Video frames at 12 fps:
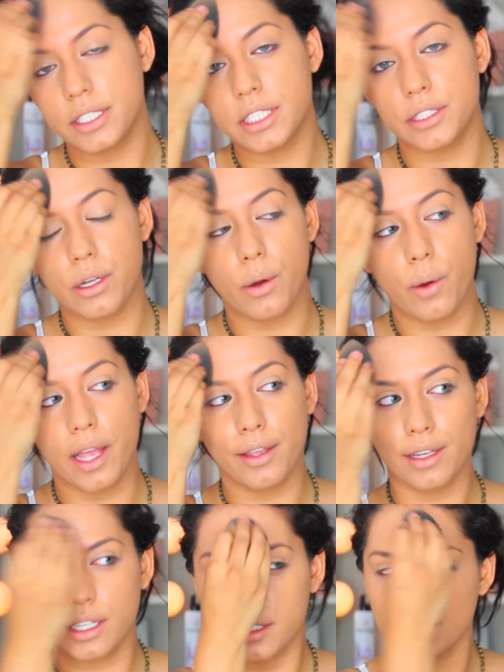so I
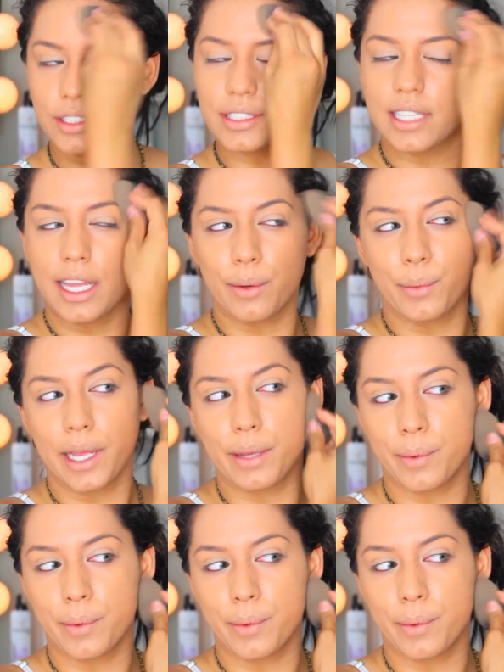can just get away